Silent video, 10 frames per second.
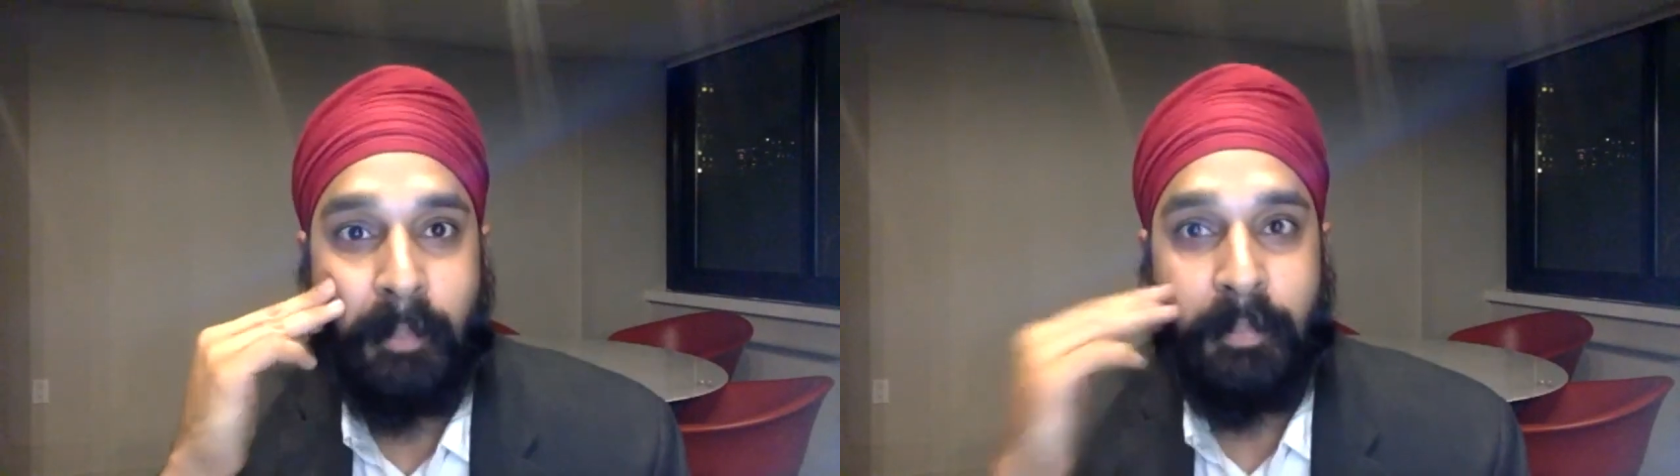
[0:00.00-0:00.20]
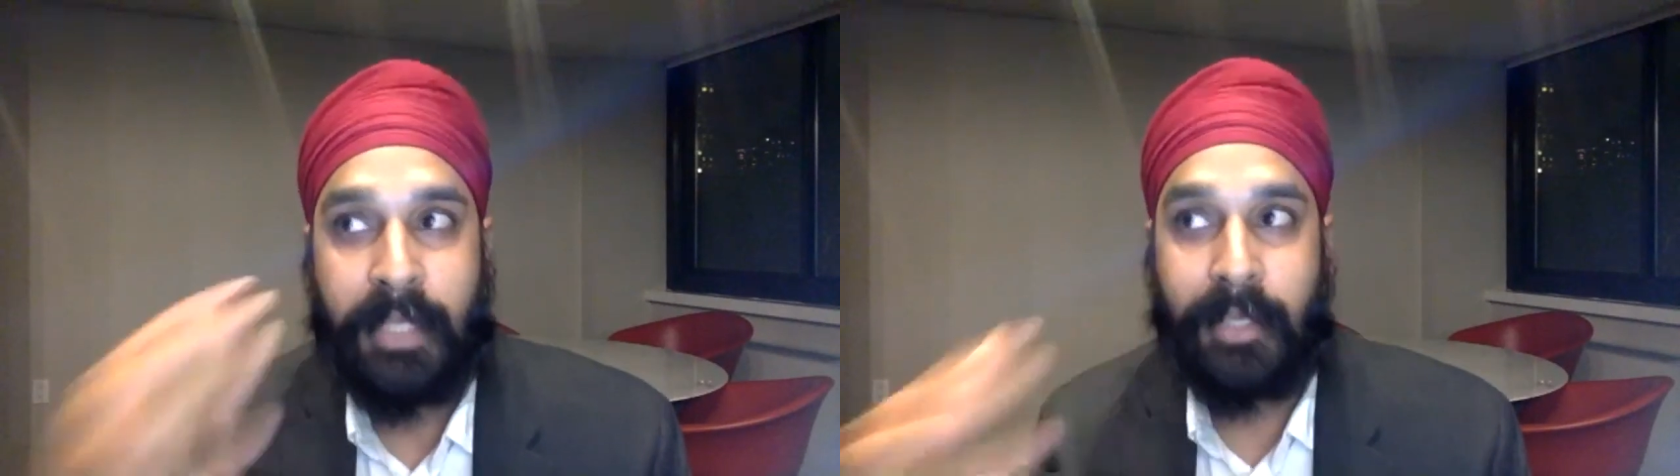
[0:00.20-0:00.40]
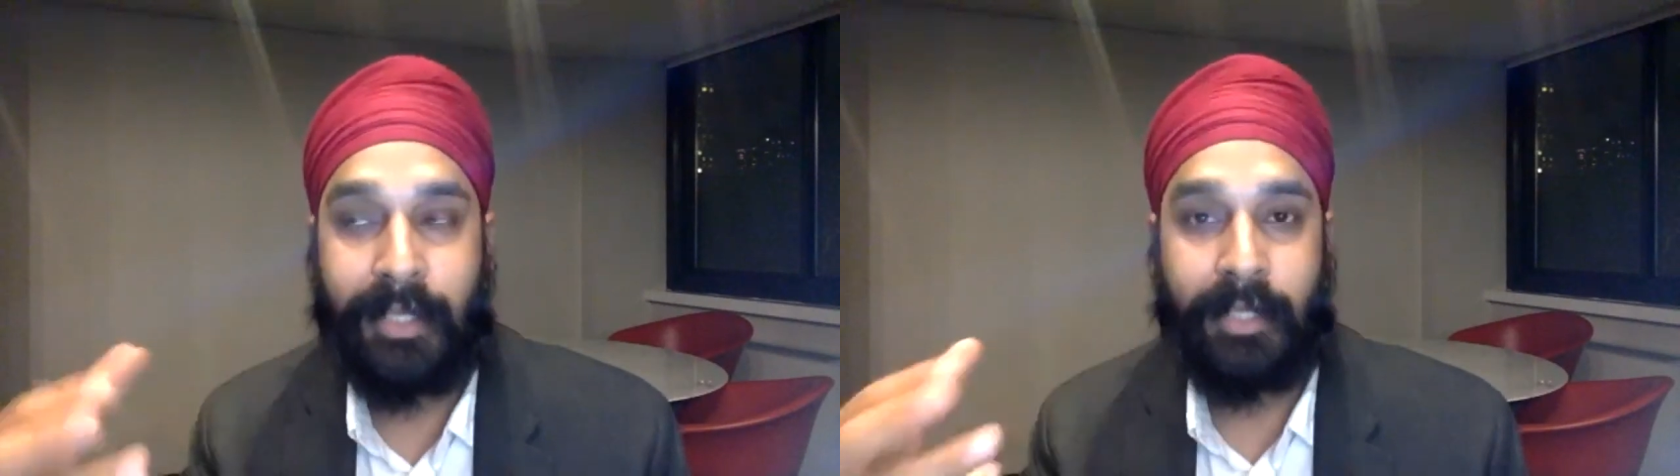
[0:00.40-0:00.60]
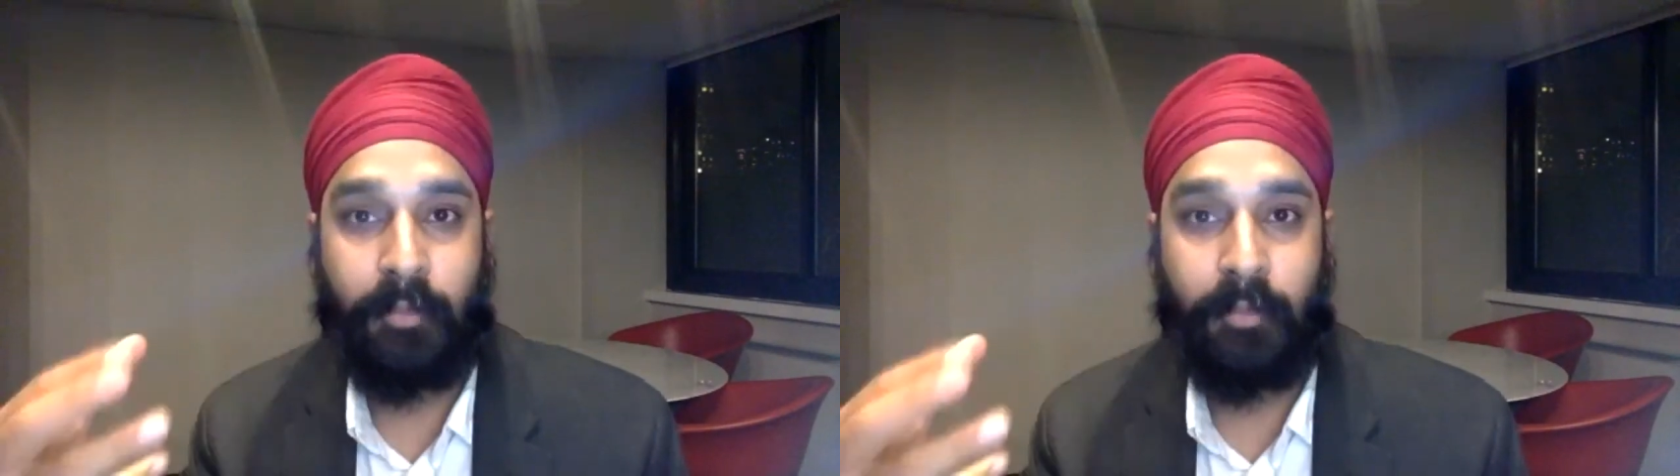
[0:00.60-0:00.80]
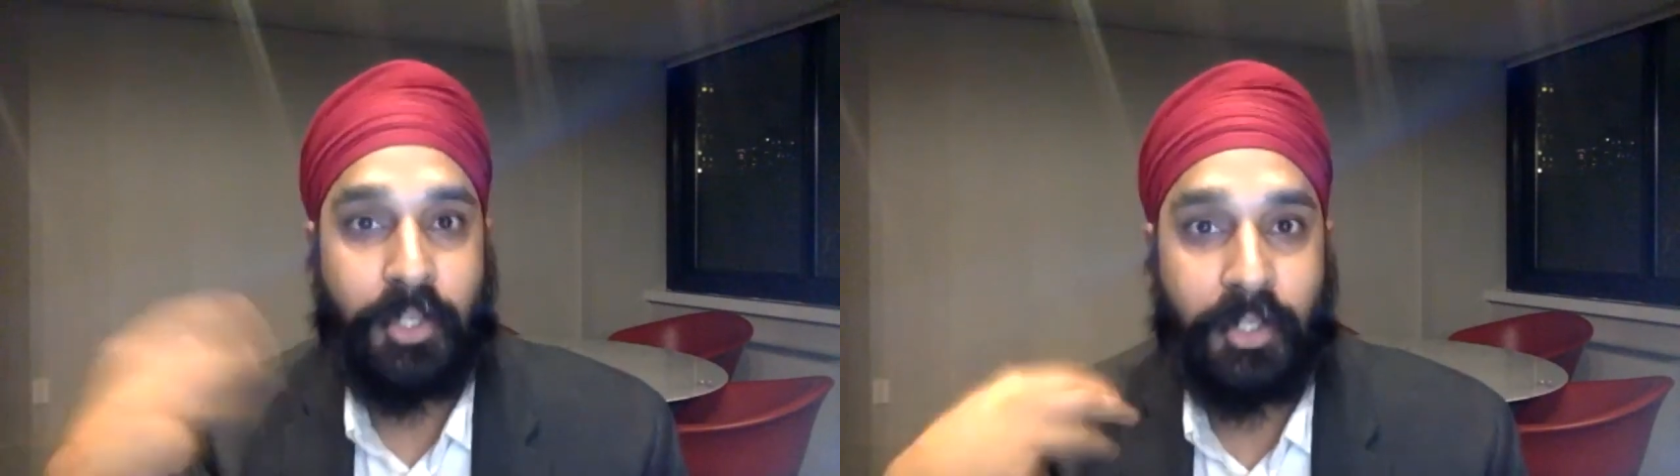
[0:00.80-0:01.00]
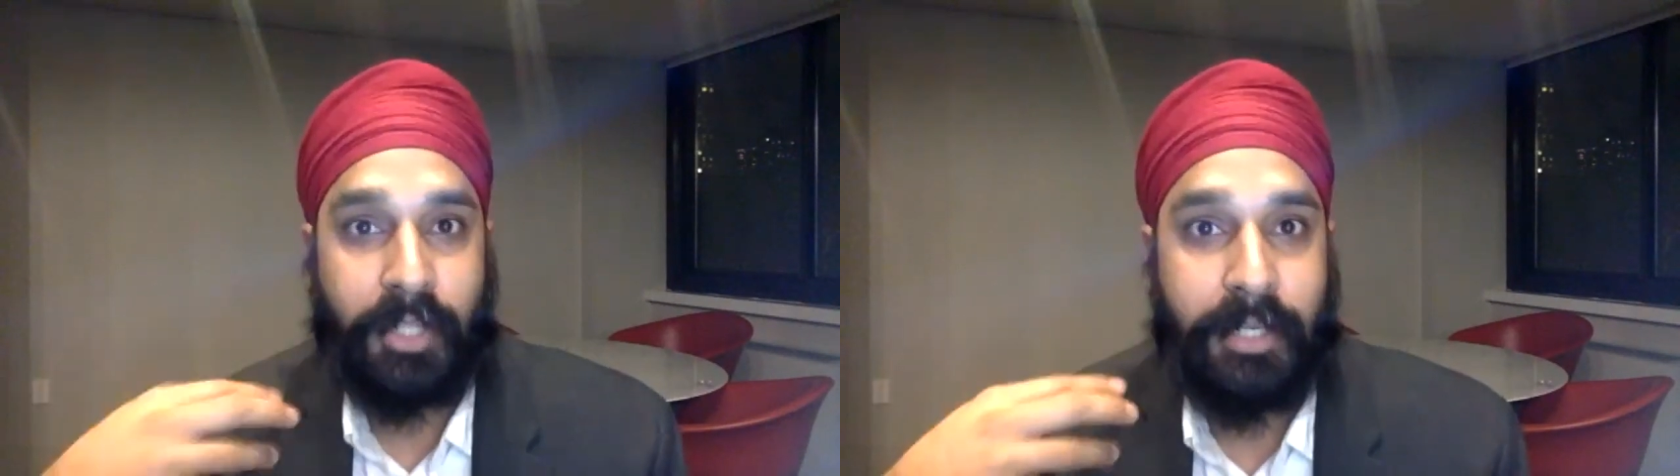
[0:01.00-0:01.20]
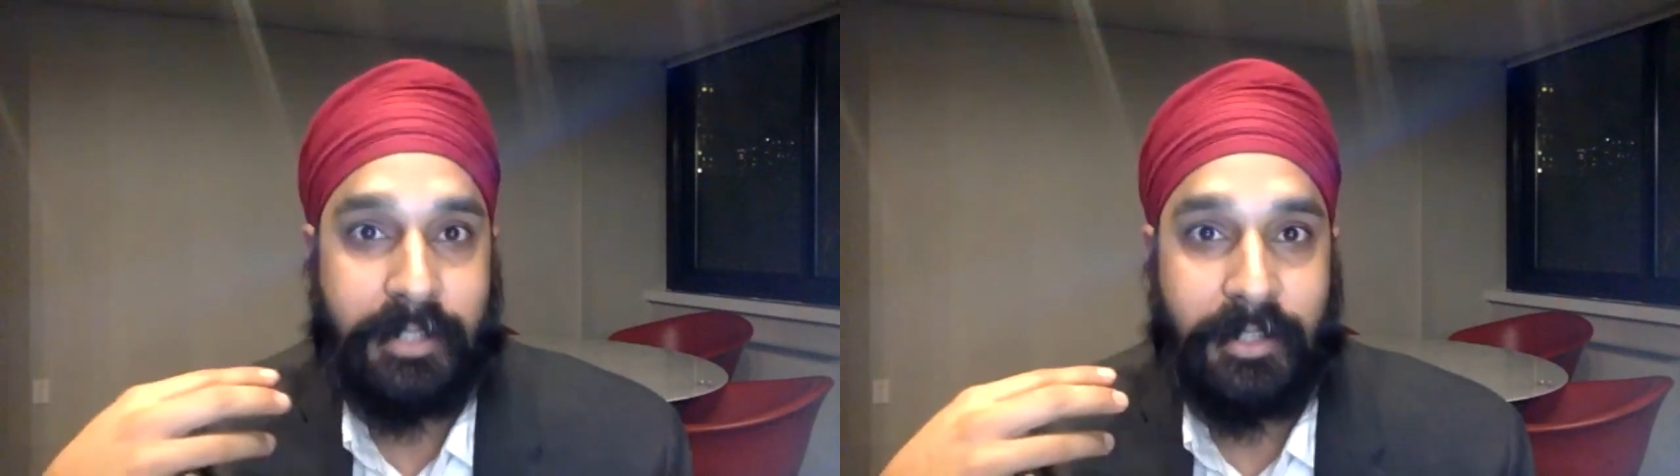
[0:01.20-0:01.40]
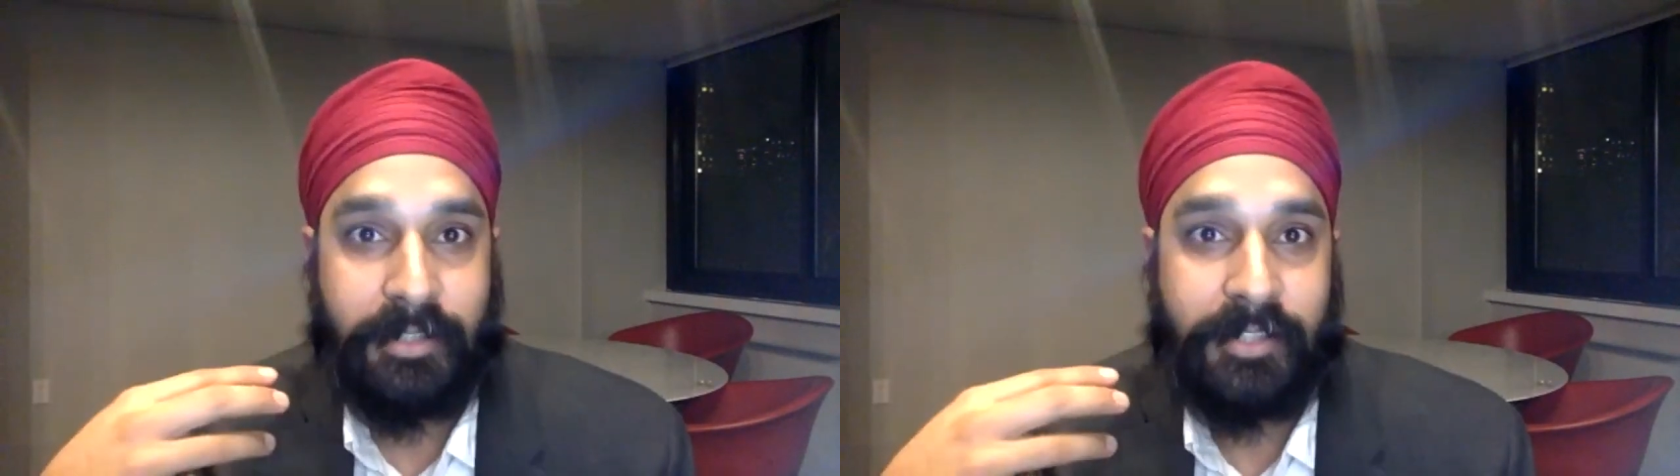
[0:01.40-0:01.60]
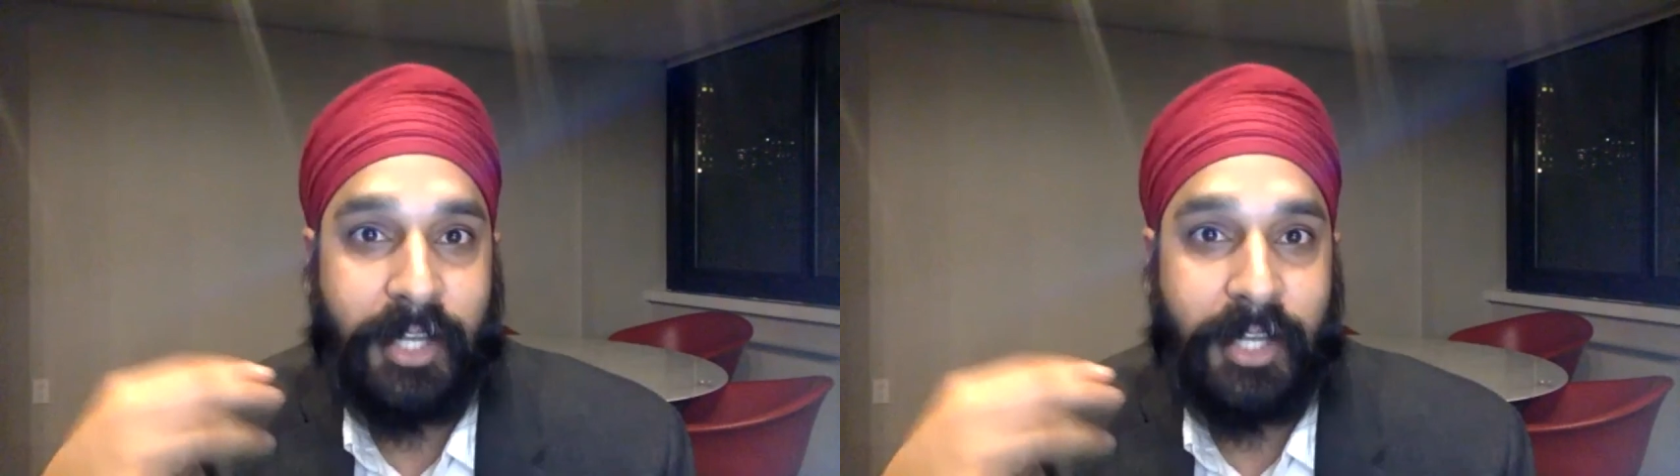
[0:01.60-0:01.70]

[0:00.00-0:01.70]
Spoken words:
being racialized in this